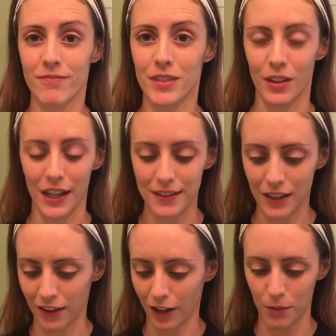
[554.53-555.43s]
So that's
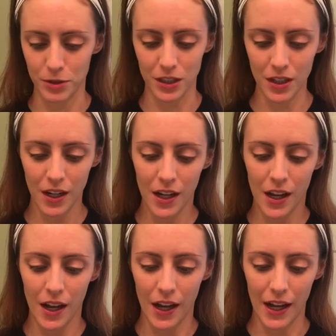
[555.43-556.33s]
another option.
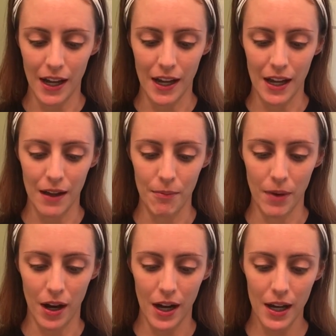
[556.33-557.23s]

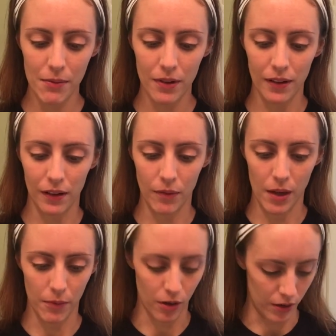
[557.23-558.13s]
I
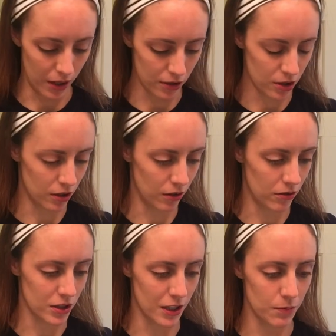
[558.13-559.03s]
am going to
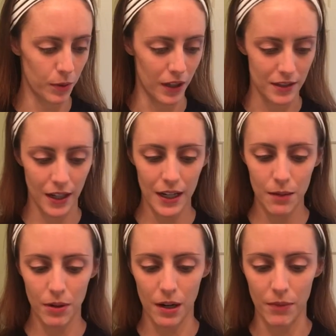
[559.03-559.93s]
just put a tiny
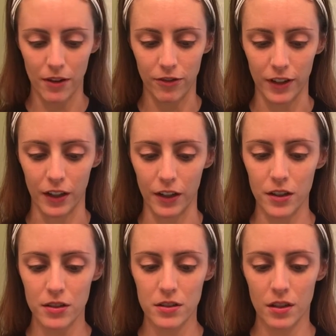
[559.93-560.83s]
bit on my
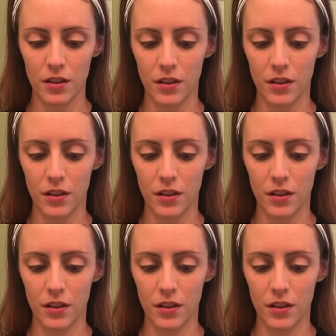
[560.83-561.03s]
fingers